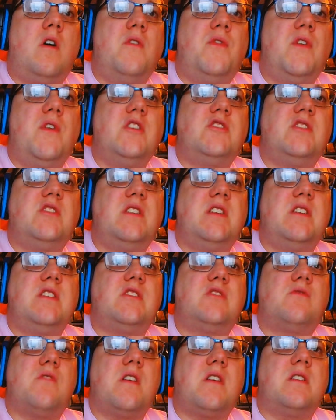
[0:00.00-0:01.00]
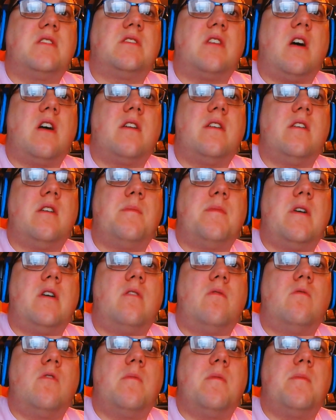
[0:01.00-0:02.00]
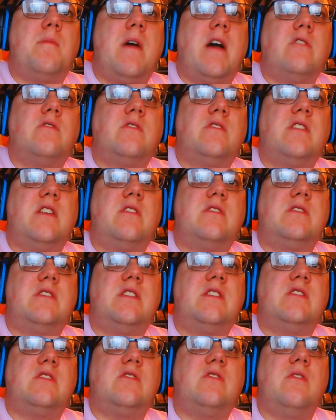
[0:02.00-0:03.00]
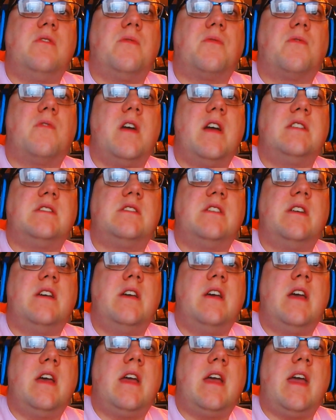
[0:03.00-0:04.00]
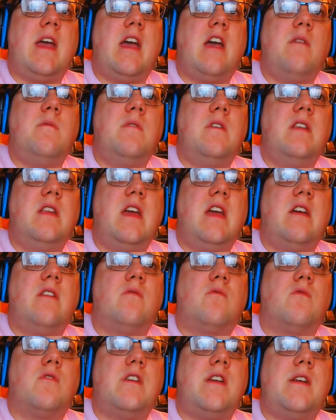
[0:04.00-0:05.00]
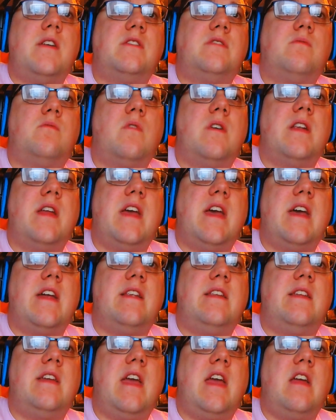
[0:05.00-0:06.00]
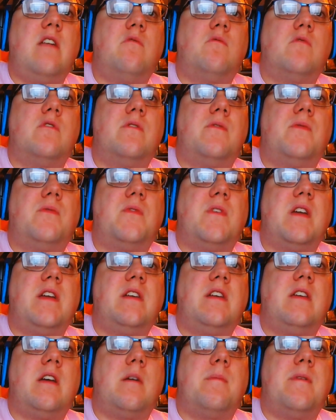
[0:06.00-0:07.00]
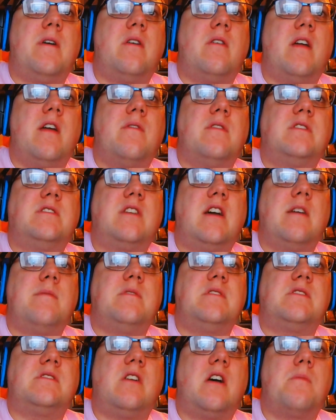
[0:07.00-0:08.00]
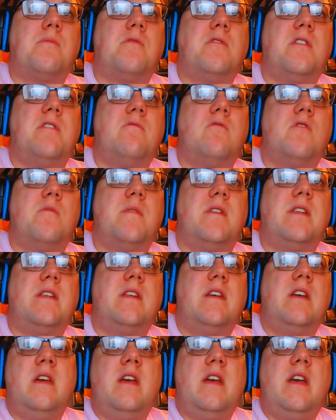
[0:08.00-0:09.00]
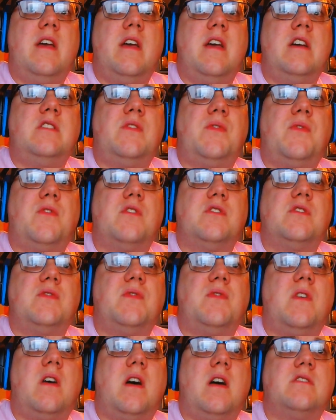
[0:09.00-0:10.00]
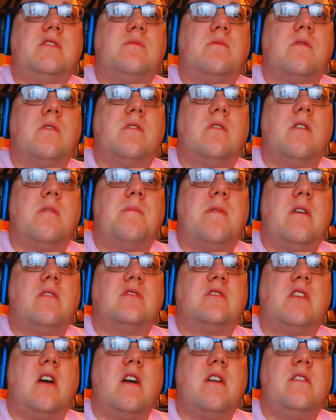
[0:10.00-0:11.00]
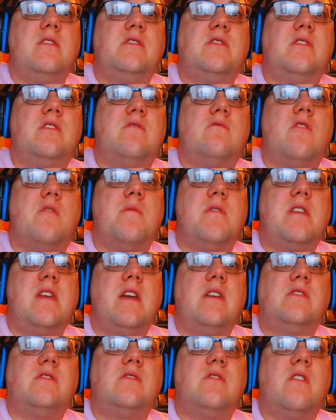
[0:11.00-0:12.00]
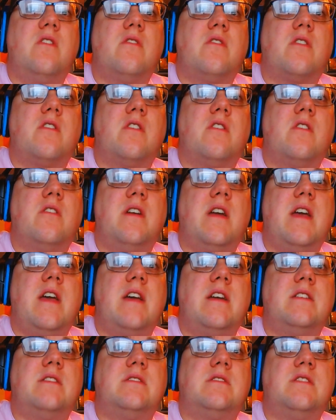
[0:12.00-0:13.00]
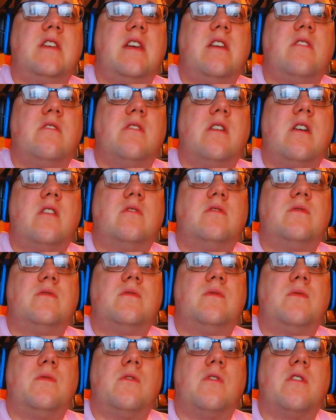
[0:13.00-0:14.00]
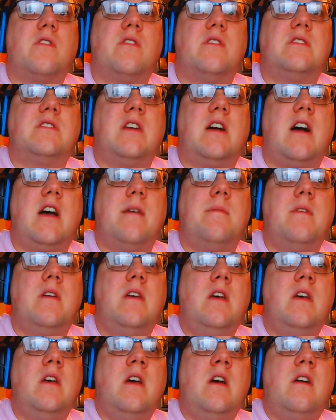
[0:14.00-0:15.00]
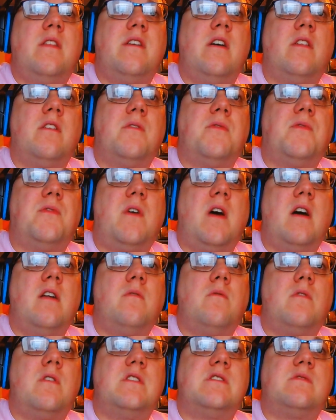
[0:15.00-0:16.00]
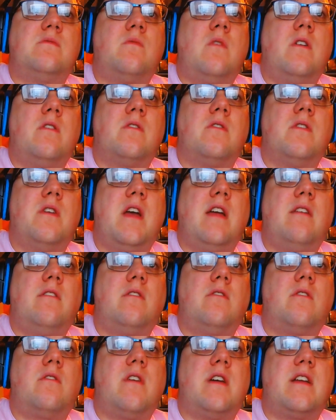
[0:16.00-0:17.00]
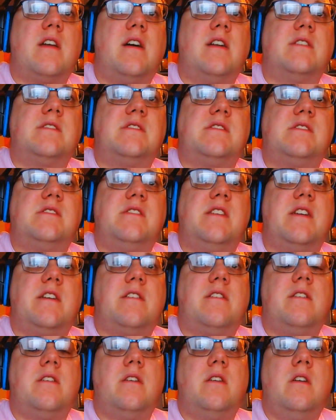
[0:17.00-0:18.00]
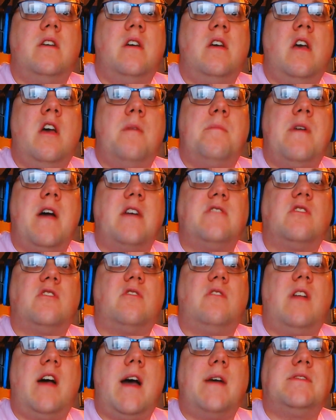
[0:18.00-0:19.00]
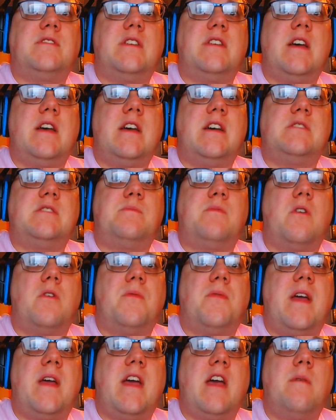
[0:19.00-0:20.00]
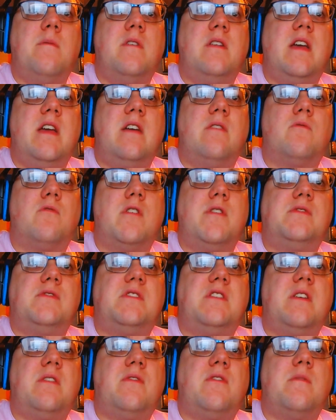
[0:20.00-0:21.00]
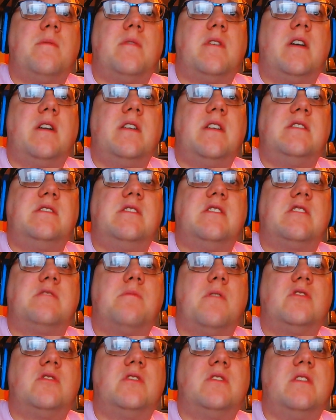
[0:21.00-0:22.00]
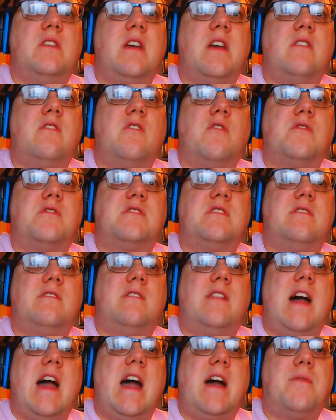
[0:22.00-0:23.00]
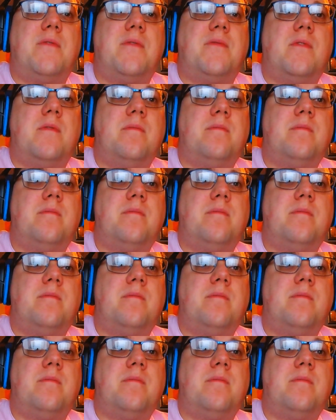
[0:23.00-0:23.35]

finishing his drink and talking about women, Patrick tells his two friends, Hammond and Reeves, what Ed Gein would think about every time he saw a pretty woman. Ed's first thoughts were about talking to the woman, getting to know her, and taking her out for a good time. The other thought was what her head looked like on a stick. Patrick laughs as both Hammond and Reeves give him an uneasy expression and nervously laugh.